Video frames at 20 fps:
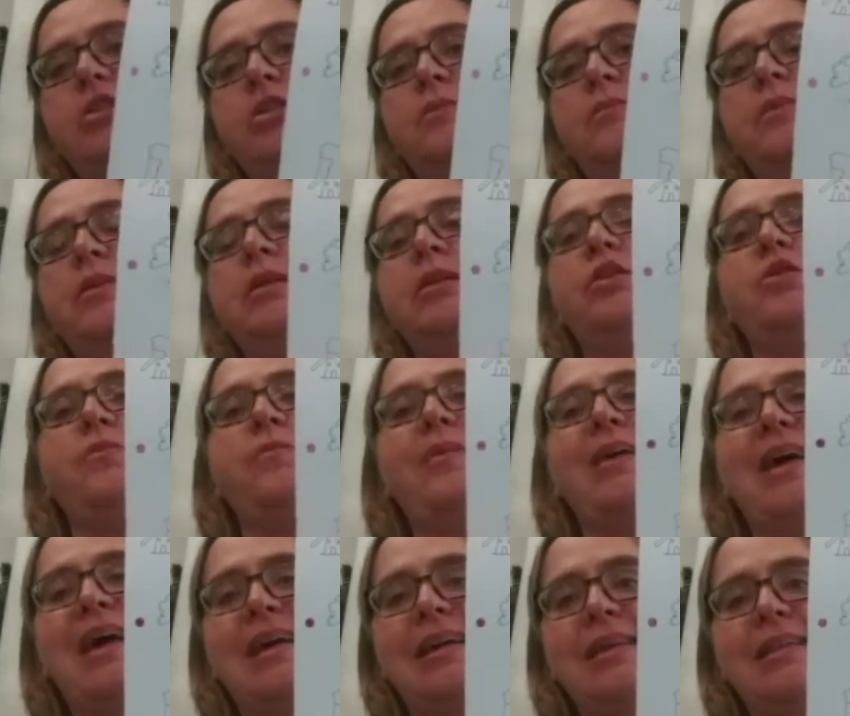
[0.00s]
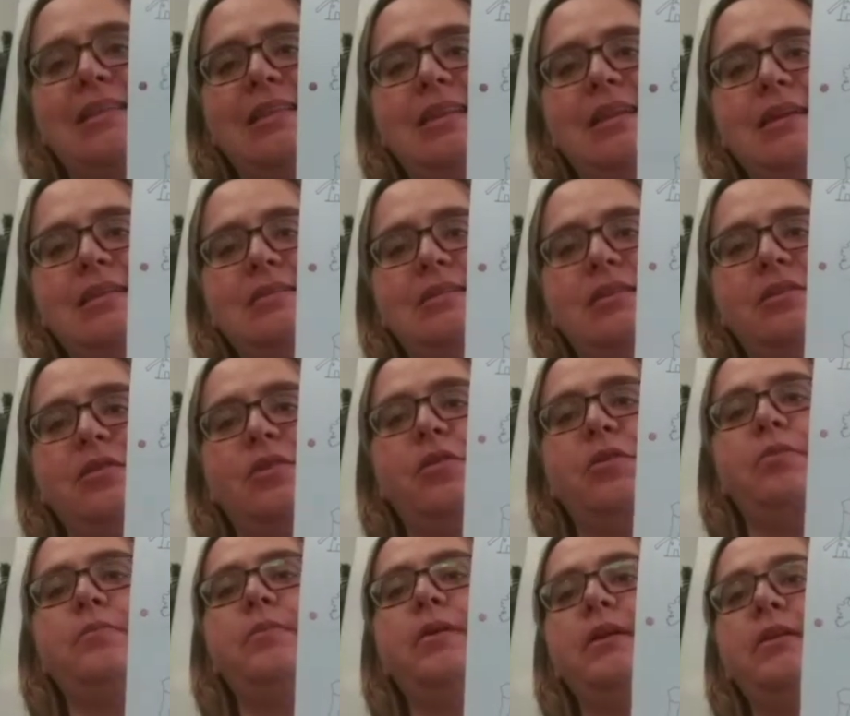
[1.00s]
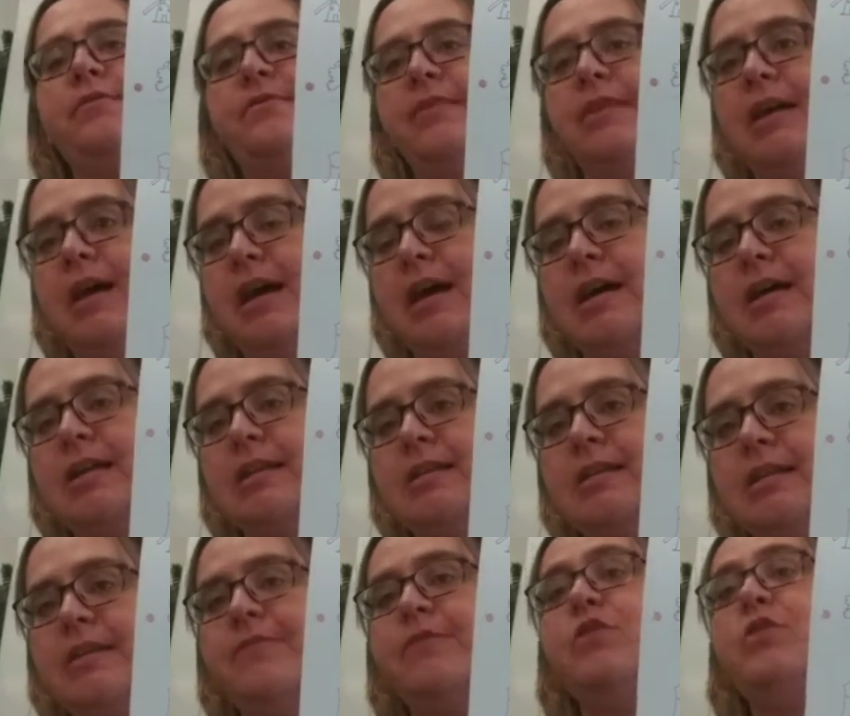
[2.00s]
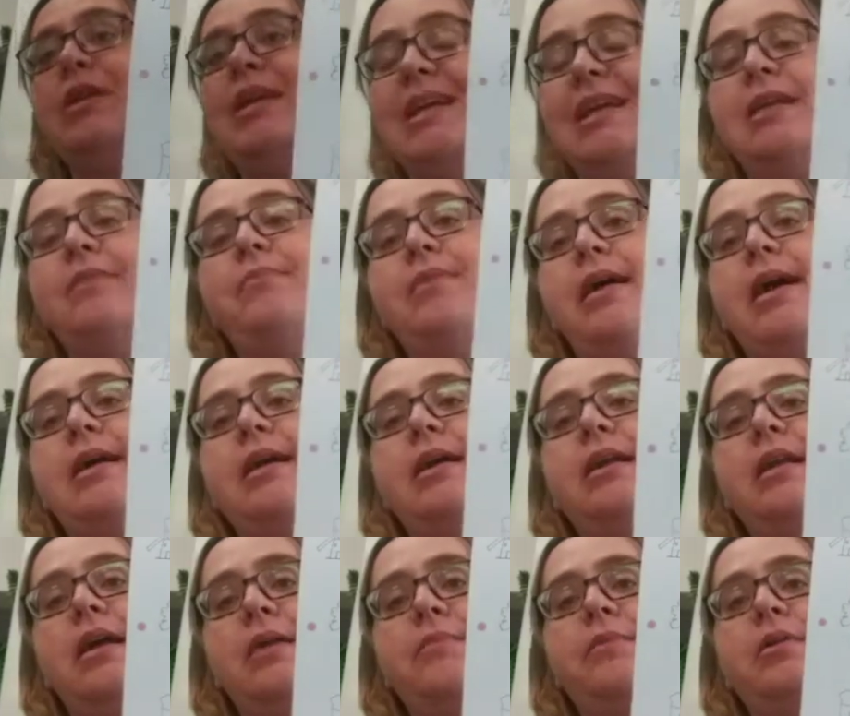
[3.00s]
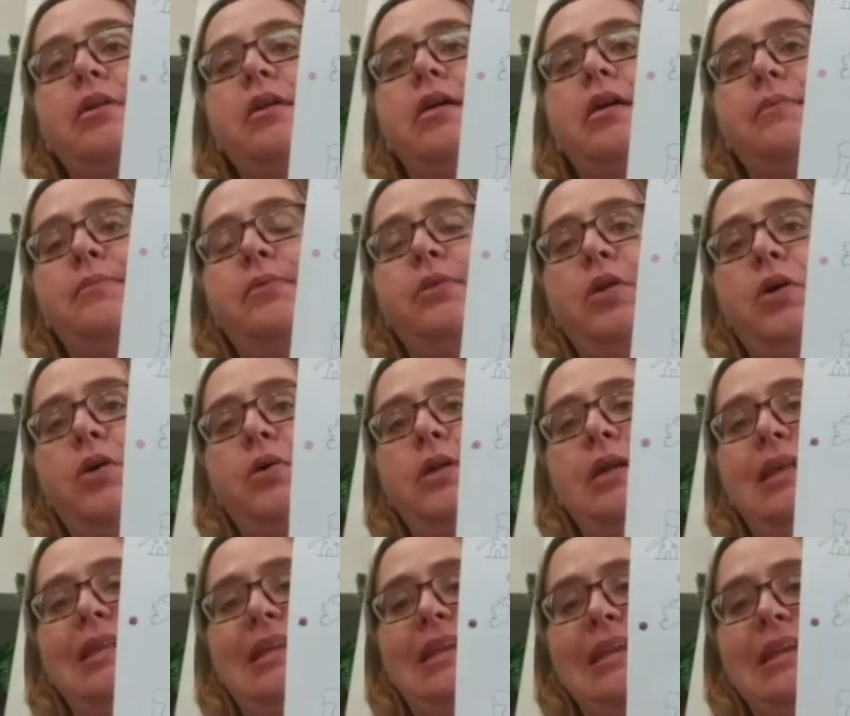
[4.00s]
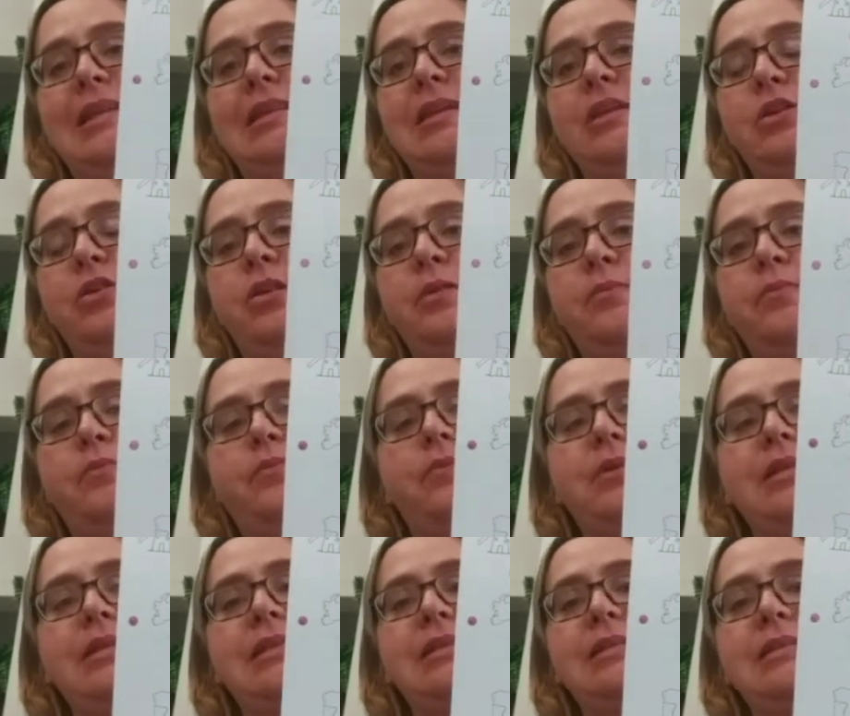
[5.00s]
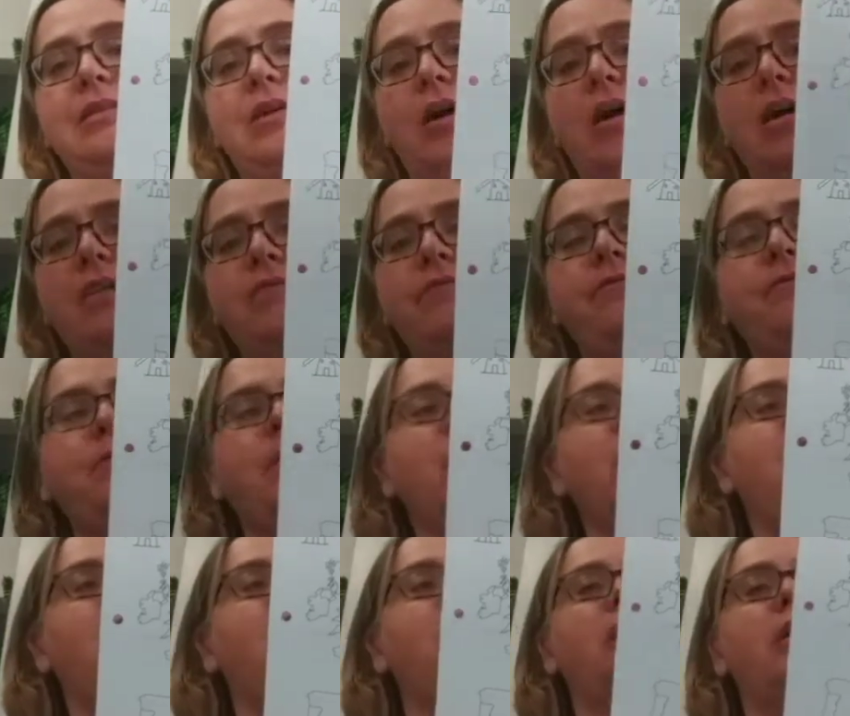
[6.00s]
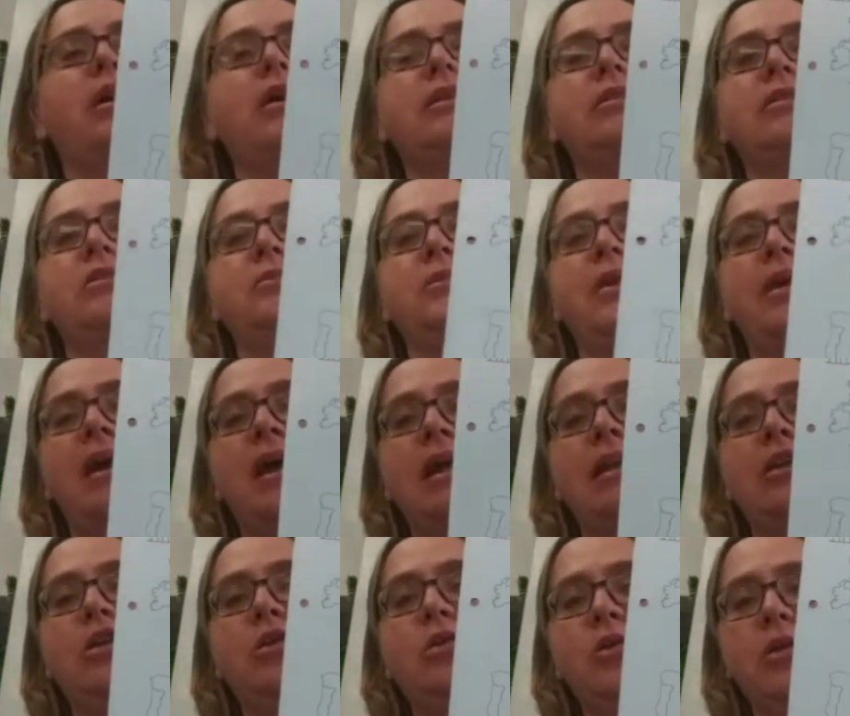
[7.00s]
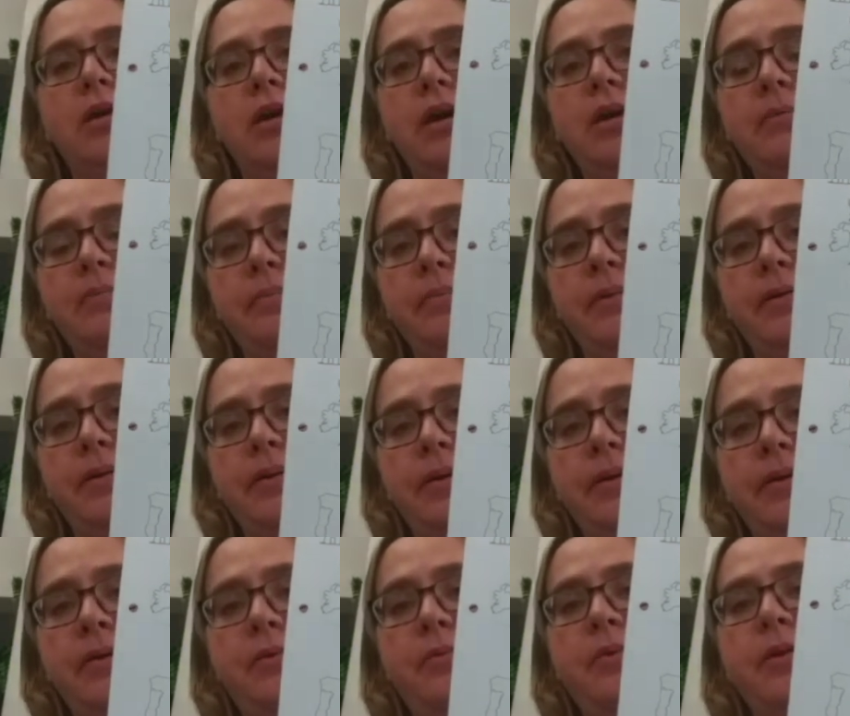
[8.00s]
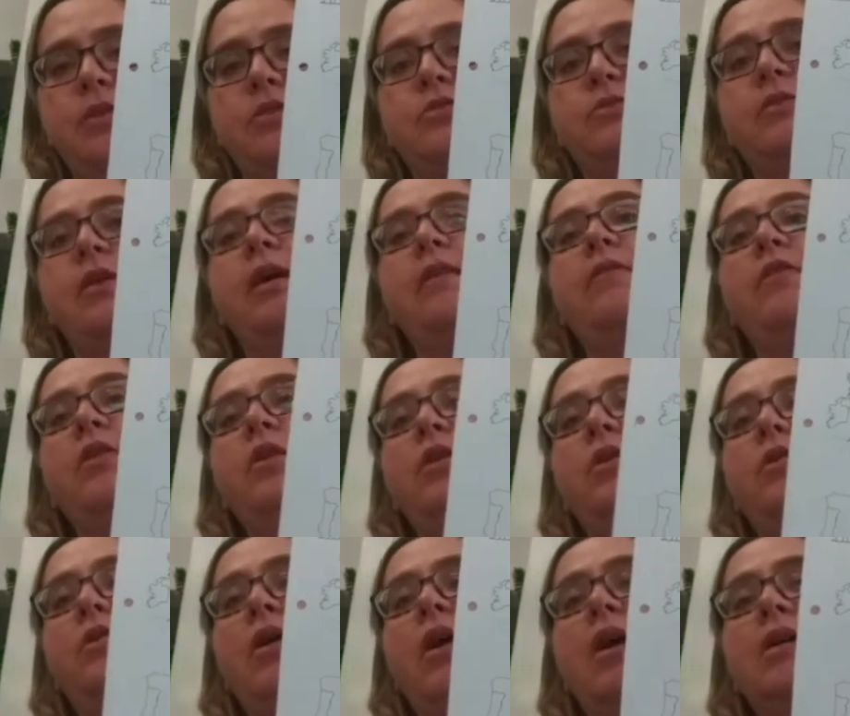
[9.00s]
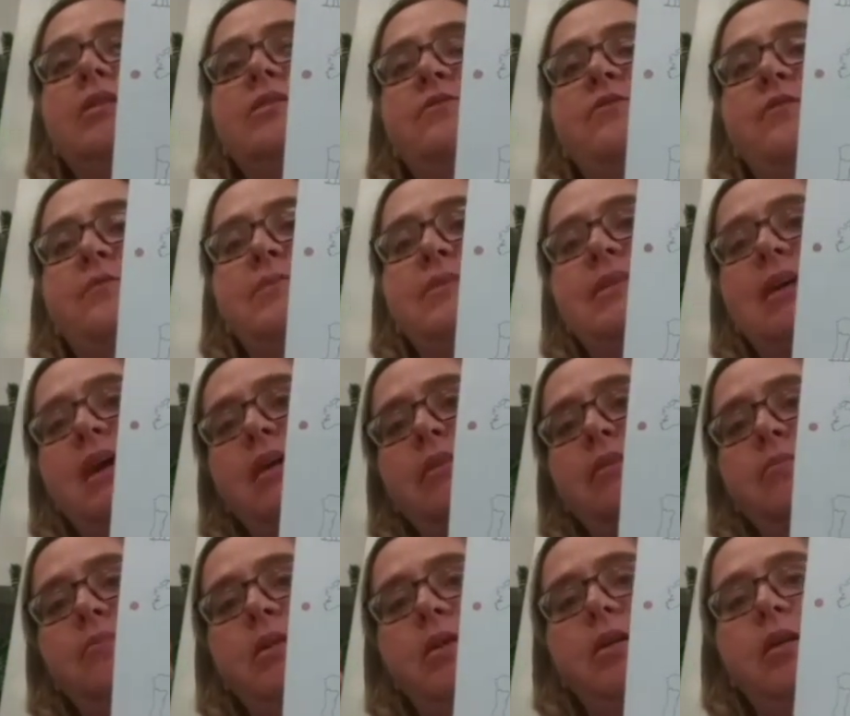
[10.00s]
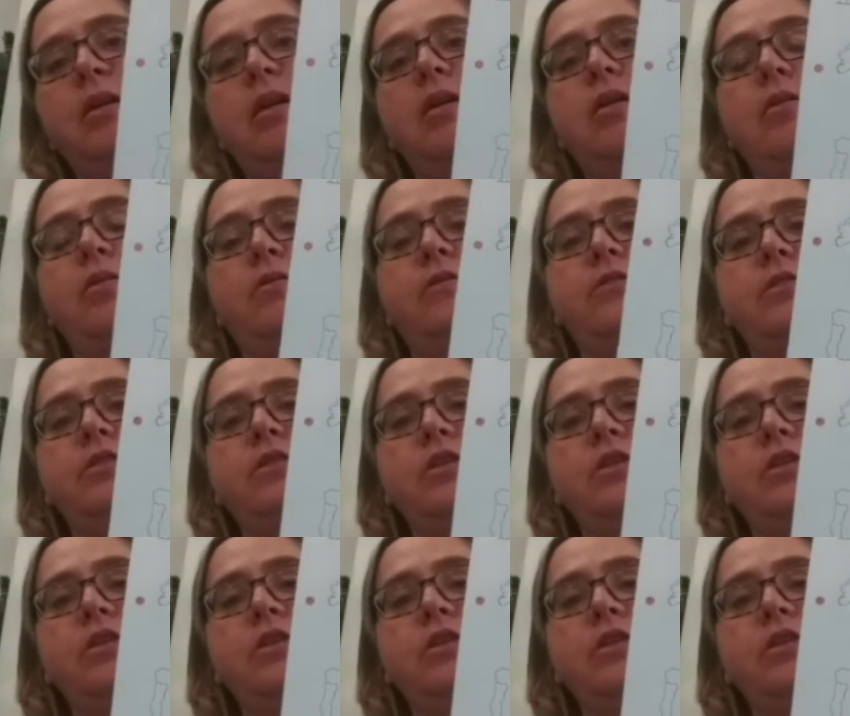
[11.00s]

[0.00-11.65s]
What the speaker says: have been in your packet that I sent home. If not, if you didn't get a packet, I'm going to upload a link that you can print this off. Alright, so we had Europe. We traveled across from South America over to